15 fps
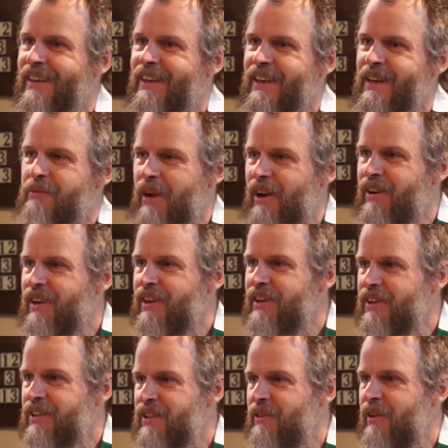And apparently in
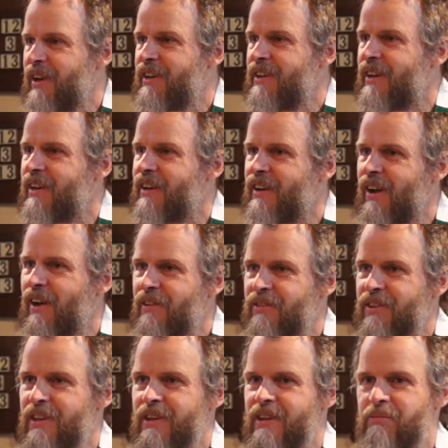Lithuania, half
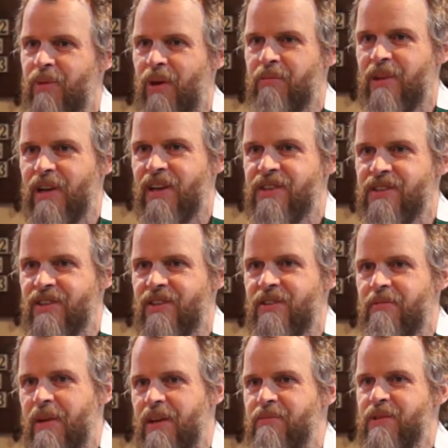the population were
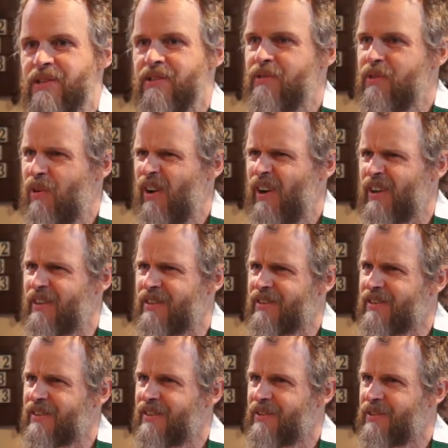members of choirs
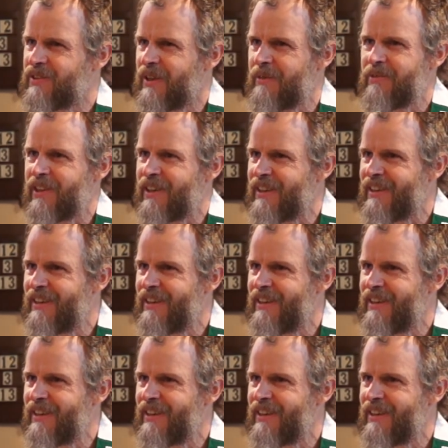or something.